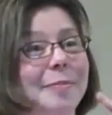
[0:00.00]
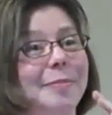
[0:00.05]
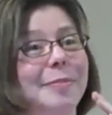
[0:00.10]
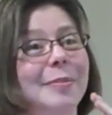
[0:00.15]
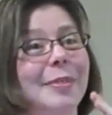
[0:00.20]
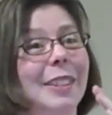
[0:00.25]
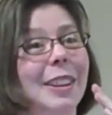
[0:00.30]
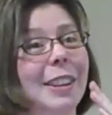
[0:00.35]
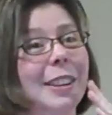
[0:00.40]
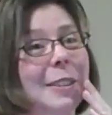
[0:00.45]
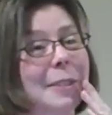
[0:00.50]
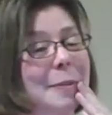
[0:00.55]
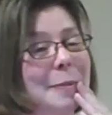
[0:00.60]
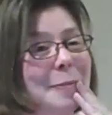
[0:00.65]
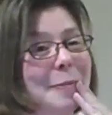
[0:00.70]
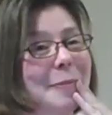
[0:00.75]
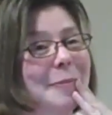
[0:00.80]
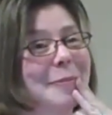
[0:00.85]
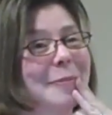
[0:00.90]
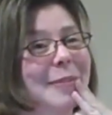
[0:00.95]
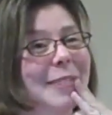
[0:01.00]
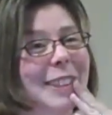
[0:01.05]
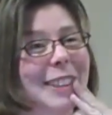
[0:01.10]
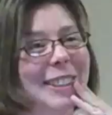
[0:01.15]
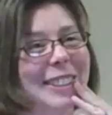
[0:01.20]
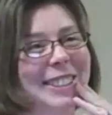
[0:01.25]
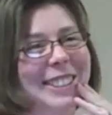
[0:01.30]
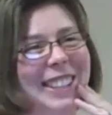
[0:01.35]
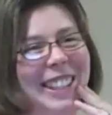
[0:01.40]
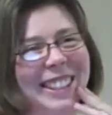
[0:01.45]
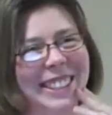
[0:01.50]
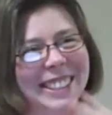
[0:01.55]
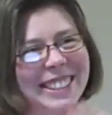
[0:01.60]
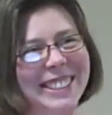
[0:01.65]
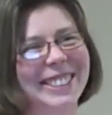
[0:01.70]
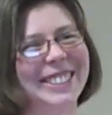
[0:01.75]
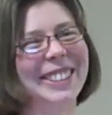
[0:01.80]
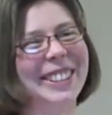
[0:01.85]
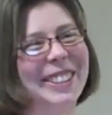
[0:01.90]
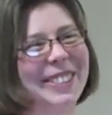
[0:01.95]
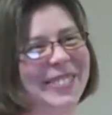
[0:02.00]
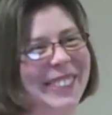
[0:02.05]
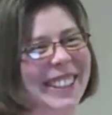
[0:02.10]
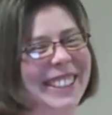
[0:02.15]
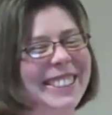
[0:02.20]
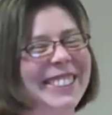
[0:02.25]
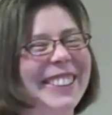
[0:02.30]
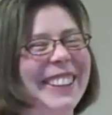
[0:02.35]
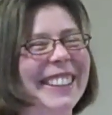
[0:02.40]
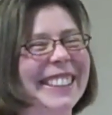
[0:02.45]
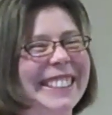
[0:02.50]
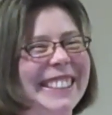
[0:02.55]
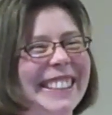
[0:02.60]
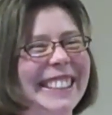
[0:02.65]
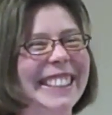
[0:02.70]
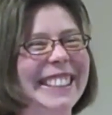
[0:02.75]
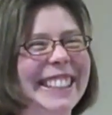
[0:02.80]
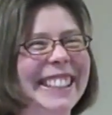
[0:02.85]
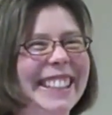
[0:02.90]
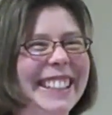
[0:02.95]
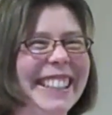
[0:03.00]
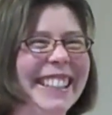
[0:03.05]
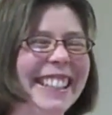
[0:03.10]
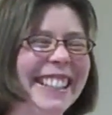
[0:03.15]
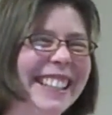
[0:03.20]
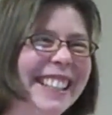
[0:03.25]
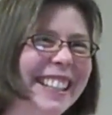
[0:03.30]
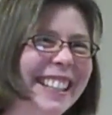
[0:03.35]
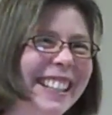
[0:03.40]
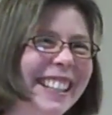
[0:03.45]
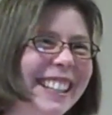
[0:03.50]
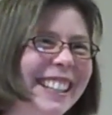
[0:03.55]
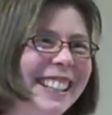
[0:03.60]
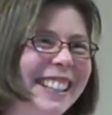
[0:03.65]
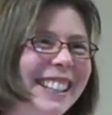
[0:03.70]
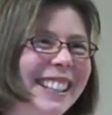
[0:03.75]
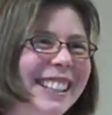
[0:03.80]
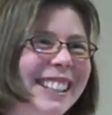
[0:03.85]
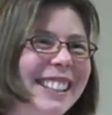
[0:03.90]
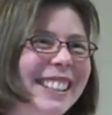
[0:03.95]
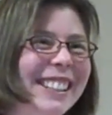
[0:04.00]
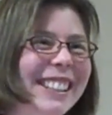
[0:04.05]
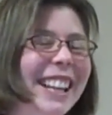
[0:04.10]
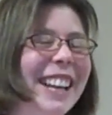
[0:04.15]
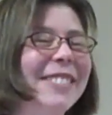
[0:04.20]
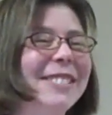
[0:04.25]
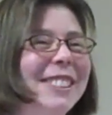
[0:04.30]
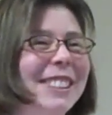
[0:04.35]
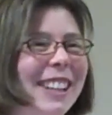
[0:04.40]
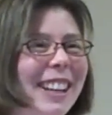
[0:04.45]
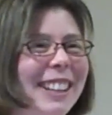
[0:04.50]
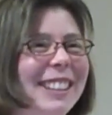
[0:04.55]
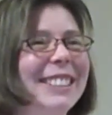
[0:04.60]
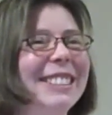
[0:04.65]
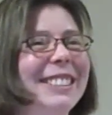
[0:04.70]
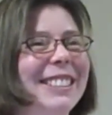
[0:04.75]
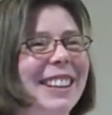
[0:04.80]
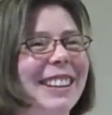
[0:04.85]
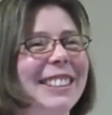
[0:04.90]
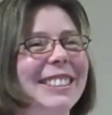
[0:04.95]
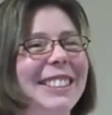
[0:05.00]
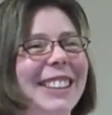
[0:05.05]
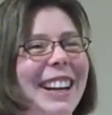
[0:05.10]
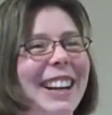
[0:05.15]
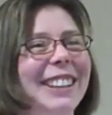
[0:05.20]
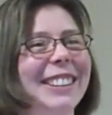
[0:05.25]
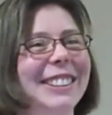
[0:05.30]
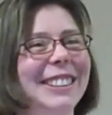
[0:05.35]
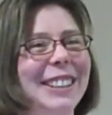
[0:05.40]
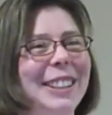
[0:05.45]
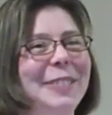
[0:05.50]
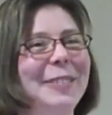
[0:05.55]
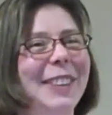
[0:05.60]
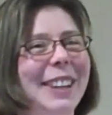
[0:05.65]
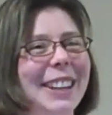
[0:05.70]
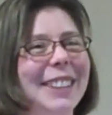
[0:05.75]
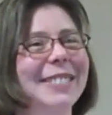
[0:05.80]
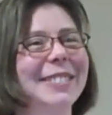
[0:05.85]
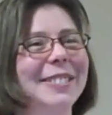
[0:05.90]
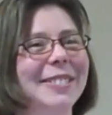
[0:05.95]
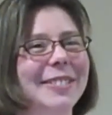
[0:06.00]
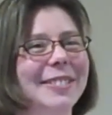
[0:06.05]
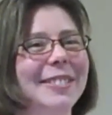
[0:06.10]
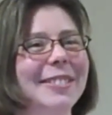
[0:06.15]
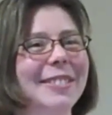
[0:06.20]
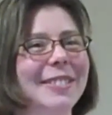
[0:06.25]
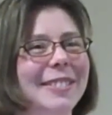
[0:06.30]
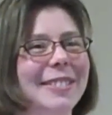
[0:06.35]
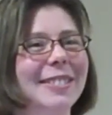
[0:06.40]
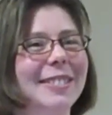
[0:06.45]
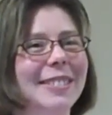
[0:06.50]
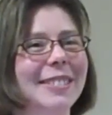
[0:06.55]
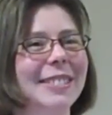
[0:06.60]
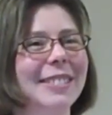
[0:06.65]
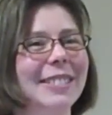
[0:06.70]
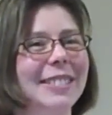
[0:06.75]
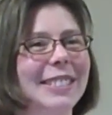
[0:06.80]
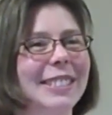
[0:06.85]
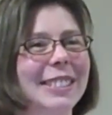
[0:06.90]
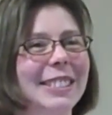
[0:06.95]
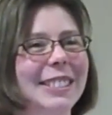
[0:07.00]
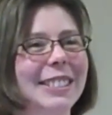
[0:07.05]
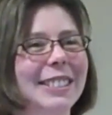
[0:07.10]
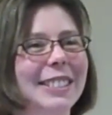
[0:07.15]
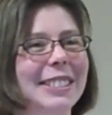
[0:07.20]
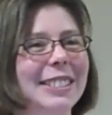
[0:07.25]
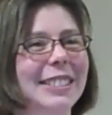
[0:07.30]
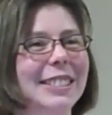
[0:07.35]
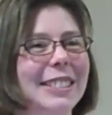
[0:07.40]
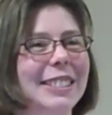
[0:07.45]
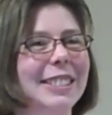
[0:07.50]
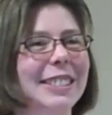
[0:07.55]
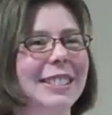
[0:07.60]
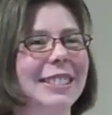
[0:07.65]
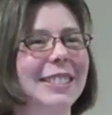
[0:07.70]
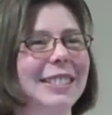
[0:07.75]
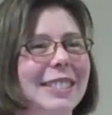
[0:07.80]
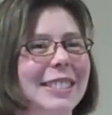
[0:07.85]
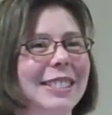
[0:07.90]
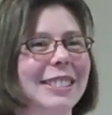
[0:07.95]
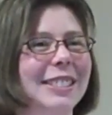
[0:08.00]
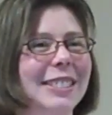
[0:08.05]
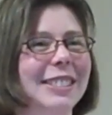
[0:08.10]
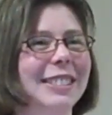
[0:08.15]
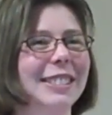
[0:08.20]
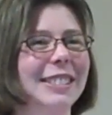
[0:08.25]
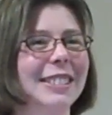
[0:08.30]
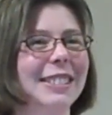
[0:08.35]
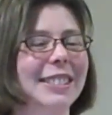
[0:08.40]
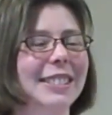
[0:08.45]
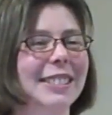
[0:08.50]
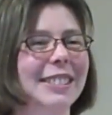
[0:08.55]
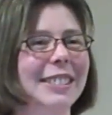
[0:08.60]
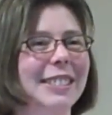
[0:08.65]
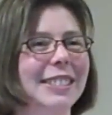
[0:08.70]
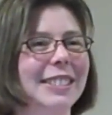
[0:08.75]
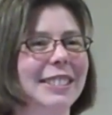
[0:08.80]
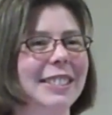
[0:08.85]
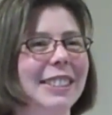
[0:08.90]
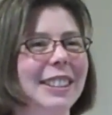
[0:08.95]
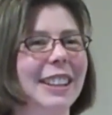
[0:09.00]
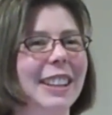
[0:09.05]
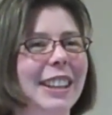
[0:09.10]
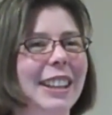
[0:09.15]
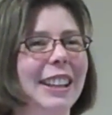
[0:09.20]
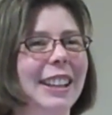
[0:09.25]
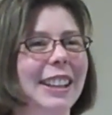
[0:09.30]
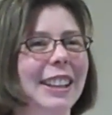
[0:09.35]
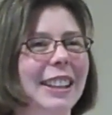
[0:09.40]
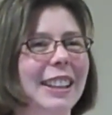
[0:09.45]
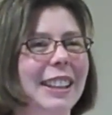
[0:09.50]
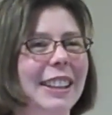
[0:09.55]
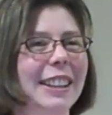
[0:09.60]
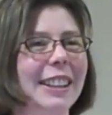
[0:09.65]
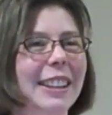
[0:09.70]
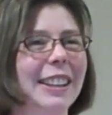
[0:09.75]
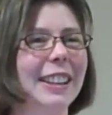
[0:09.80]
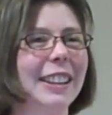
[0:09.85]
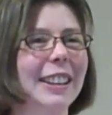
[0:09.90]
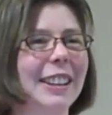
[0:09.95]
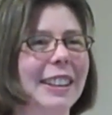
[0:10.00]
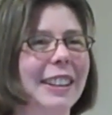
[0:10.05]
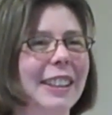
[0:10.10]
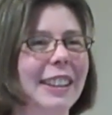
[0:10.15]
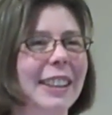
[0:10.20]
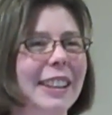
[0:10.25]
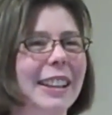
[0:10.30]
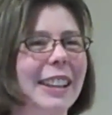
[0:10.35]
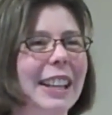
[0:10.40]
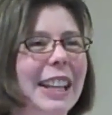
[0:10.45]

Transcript: This is a studio, studio Lifestyle is now a child. Lifestyle is now a child thing. Yeah. And is it basically the same look-wise?